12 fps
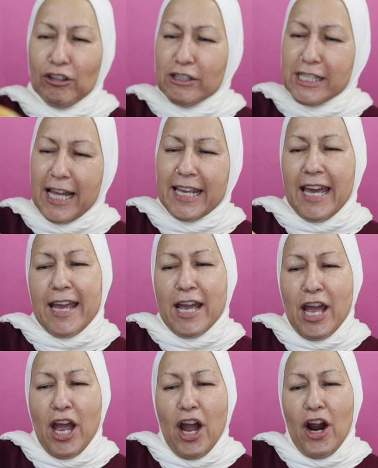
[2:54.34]
of looks like a
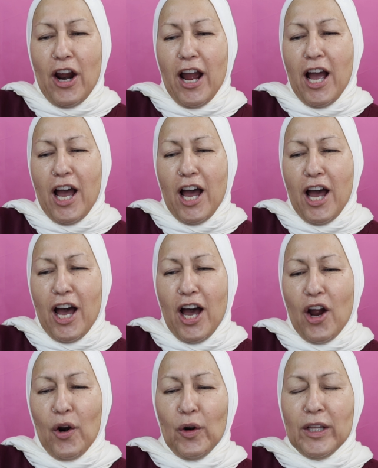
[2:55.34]

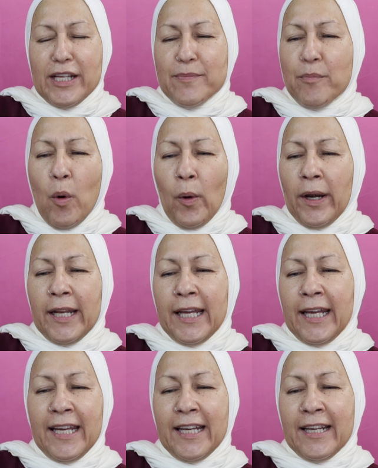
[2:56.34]
early
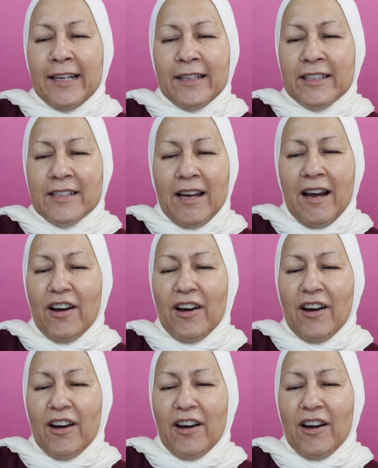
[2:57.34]
morning